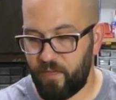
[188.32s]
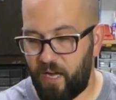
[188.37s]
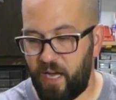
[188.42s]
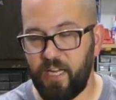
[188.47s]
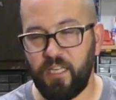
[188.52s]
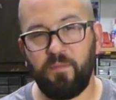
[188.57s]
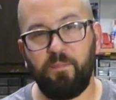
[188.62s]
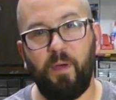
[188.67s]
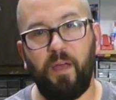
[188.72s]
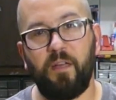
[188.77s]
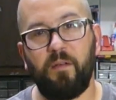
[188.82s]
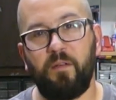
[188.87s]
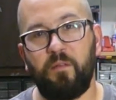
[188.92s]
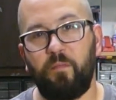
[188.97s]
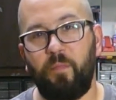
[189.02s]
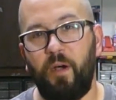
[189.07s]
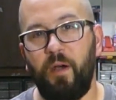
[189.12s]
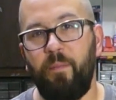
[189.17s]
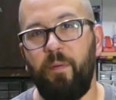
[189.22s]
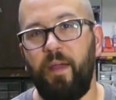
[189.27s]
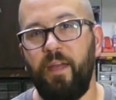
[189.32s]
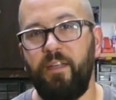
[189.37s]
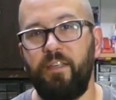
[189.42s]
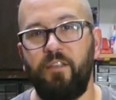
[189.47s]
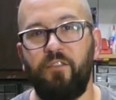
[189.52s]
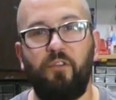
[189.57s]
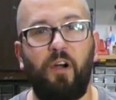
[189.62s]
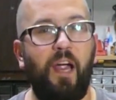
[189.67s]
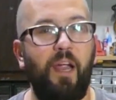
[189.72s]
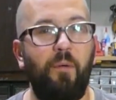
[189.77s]
I expect spray paint
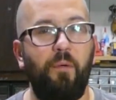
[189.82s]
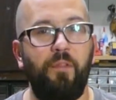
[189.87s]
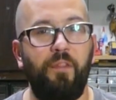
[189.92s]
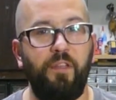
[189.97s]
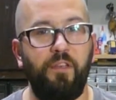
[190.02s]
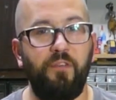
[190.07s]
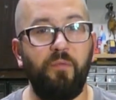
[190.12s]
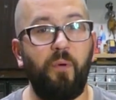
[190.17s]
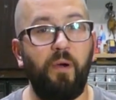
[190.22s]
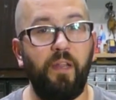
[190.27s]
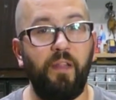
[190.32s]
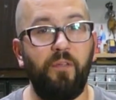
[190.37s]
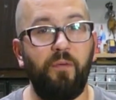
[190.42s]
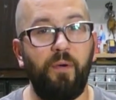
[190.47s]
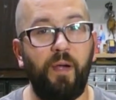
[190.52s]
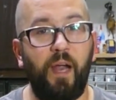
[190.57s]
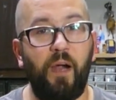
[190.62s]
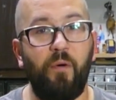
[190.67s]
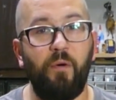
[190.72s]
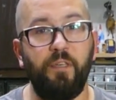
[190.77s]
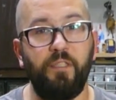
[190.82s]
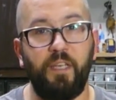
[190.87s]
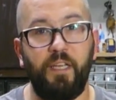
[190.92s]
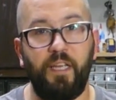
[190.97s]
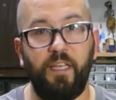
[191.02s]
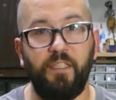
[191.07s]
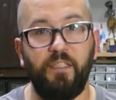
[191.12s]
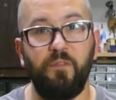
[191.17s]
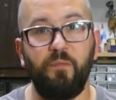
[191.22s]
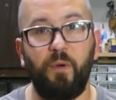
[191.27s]
to dry within 23 hours, I
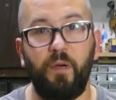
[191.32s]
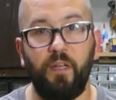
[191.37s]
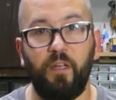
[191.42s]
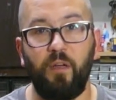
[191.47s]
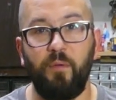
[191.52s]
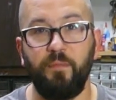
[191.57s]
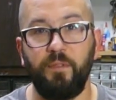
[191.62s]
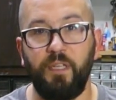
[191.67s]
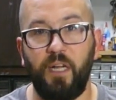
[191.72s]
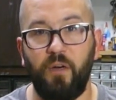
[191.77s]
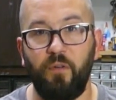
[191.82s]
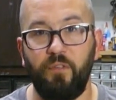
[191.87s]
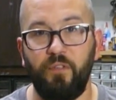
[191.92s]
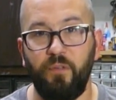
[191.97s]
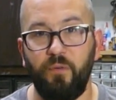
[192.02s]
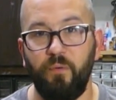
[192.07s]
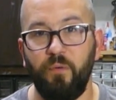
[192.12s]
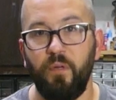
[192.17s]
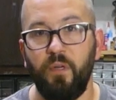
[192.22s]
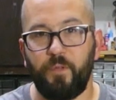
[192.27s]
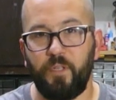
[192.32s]
guess is what it comes down to.